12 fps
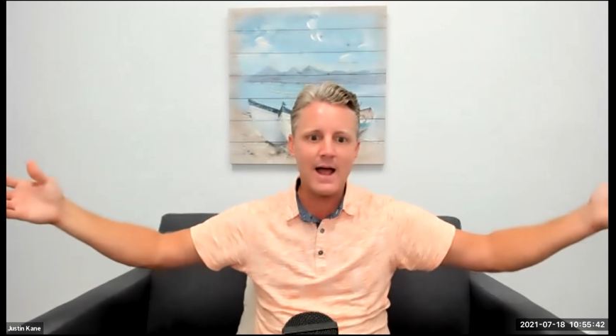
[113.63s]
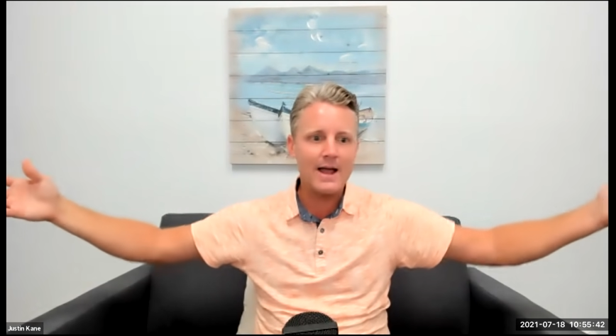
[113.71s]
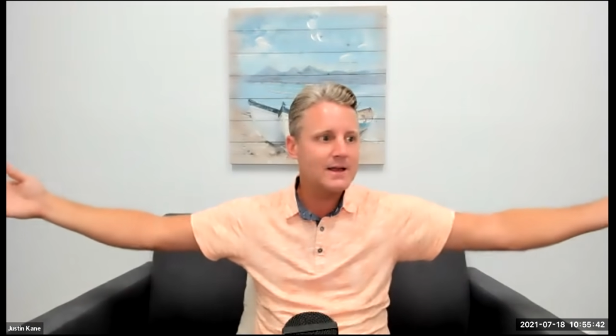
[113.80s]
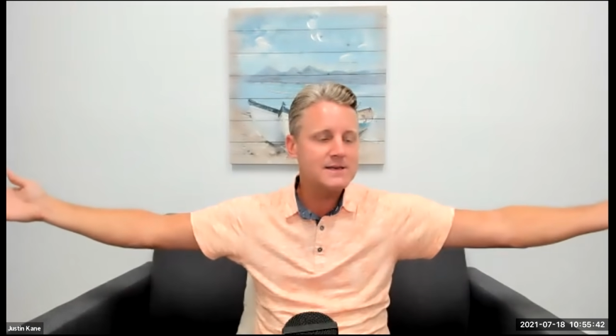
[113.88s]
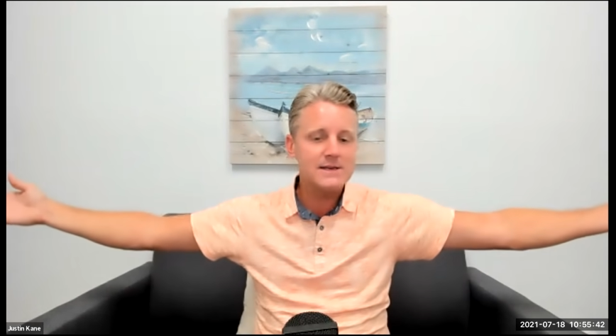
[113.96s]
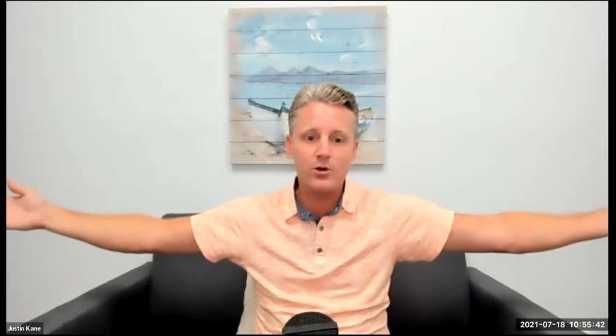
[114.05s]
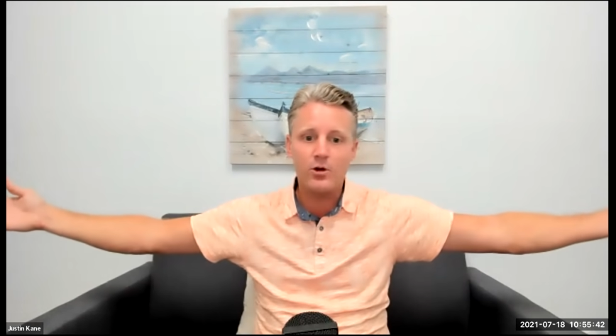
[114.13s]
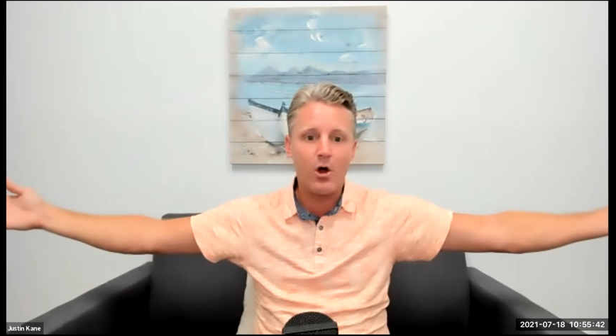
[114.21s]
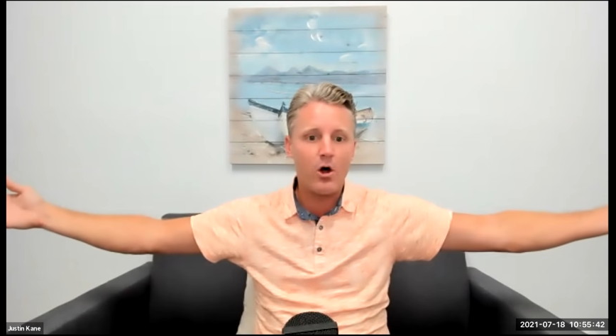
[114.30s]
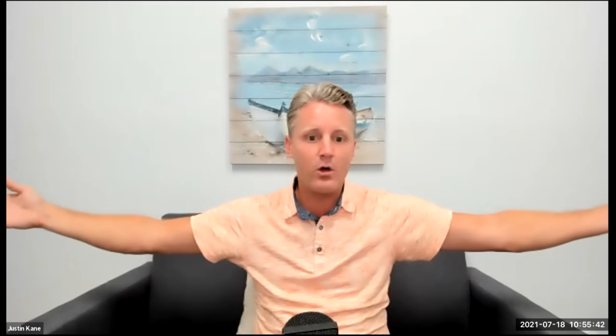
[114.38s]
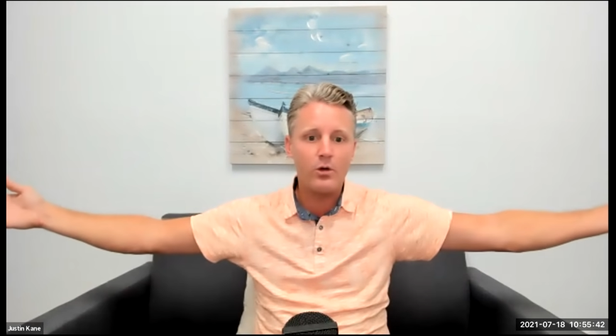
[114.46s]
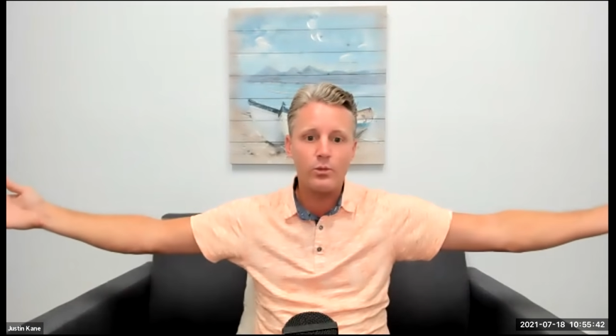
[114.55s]
I consider it
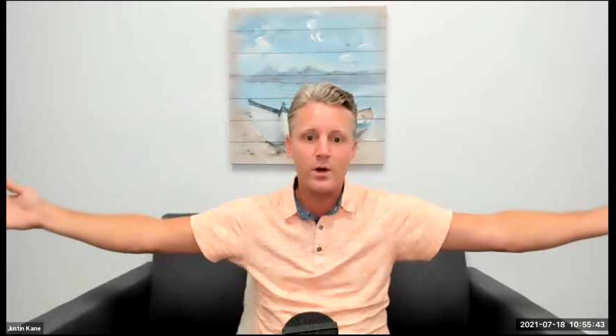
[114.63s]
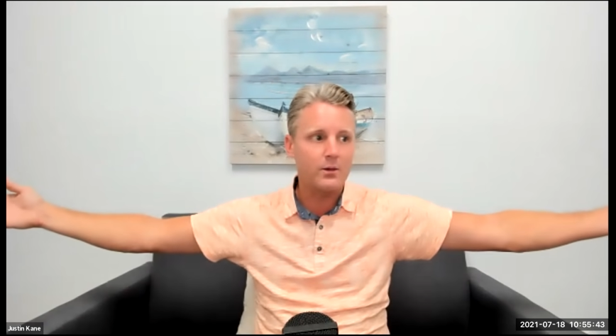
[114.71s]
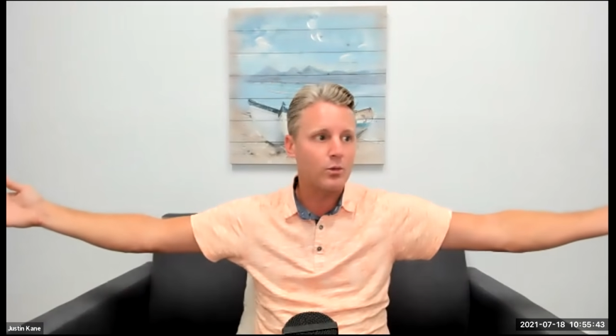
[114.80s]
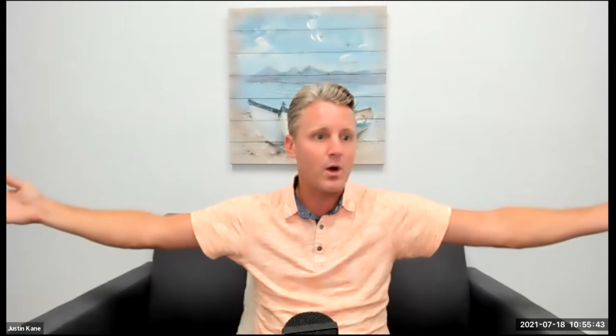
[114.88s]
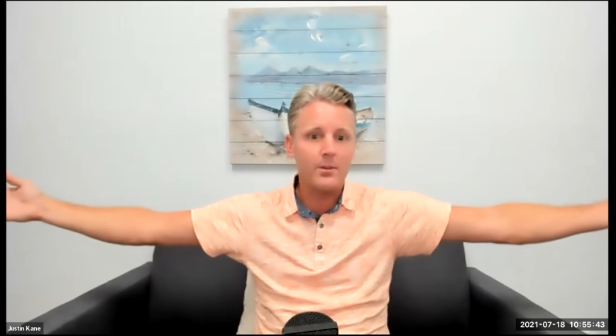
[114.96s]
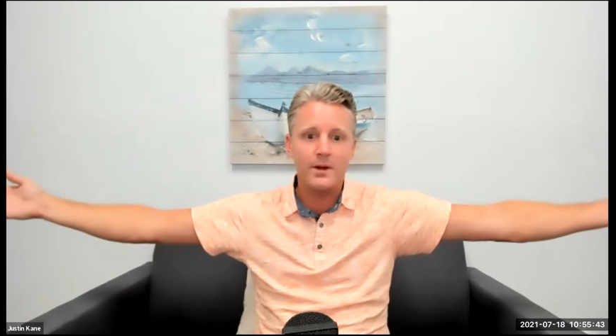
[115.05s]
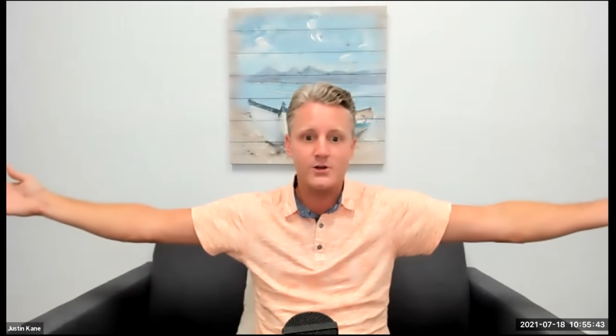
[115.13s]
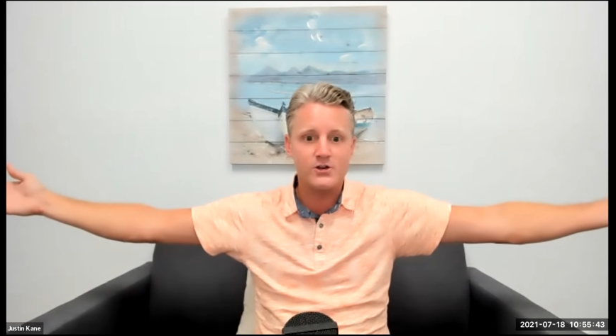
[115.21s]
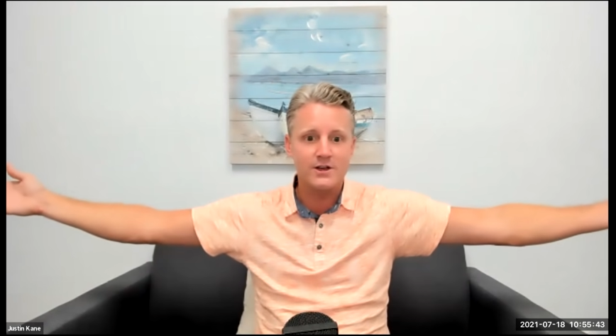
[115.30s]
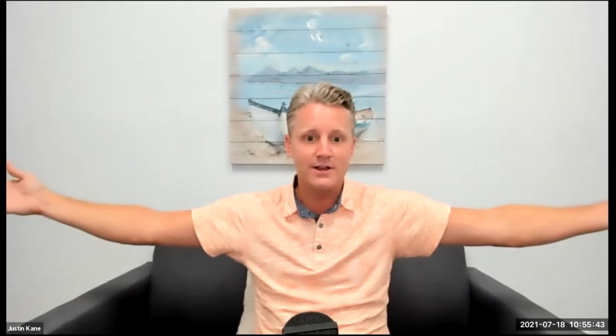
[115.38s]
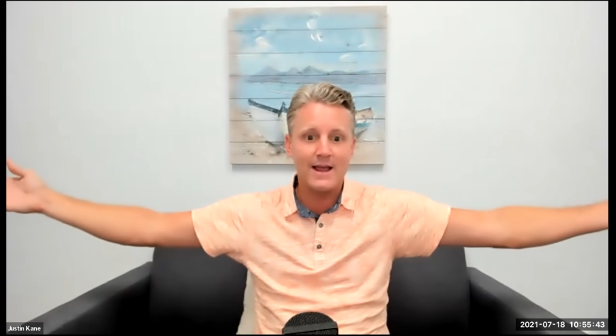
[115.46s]
all rut, rubbish.